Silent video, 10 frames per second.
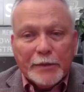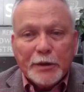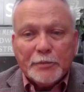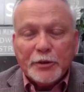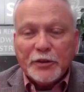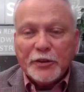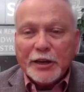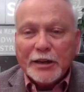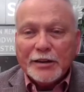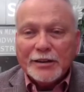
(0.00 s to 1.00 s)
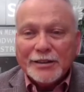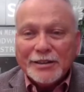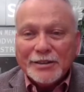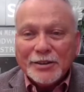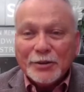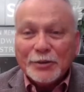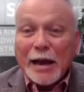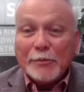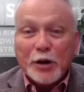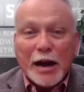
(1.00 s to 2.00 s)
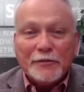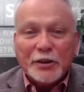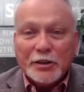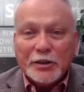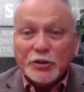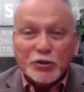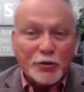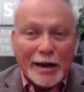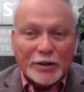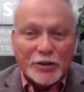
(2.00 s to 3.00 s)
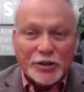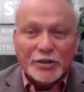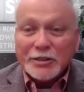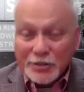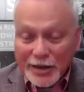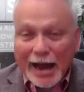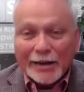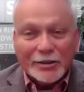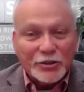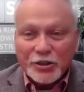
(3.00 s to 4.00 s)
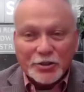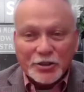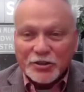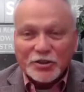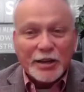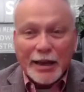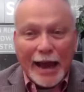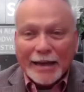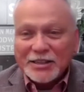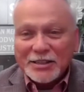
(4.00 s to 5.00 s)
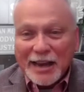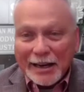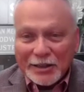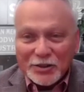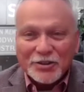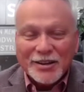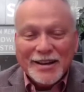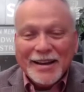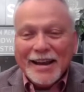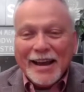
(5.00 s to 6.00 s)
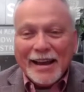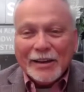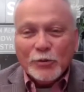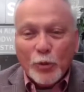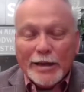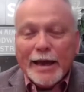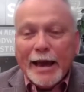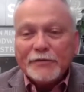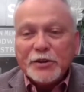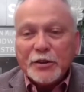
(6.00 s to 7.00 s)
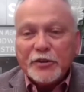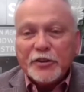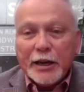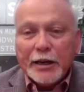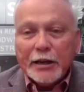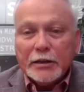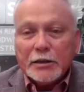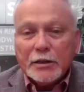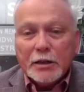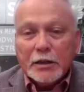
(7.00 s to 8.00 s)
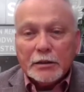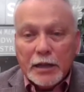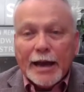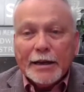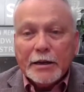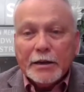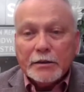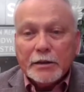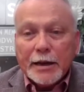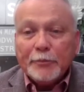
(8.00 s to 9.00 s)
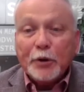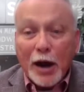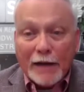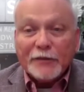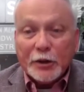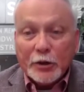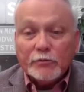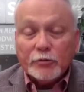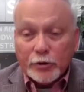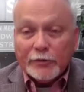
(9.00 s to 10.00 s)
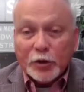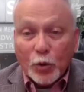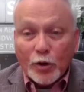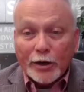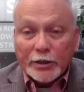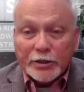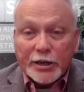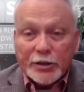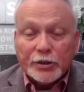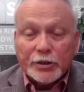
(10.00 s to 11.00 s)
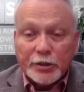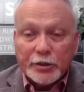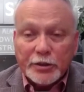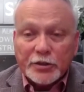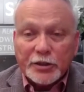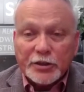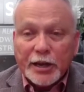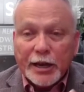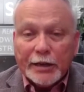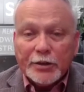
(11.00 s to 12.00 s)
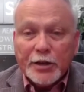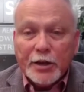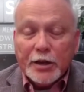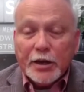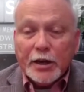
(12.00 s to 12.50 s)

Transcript: many people think nonprofit is a strategy. It's not. It's just a tax status. And we have to think like a driven organization to this extent.